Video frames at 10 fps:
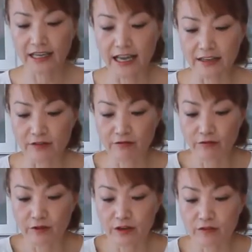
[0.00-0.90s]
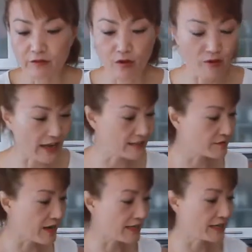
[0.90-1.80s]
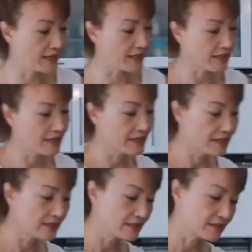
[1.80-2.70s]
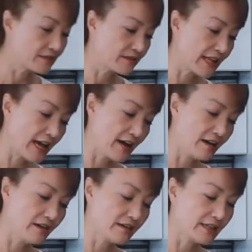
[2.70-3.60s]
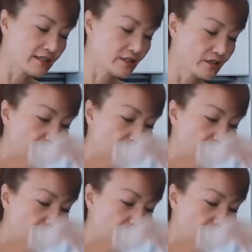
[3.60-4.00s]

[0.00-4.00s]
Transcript: and 4 racks right here. So now let's do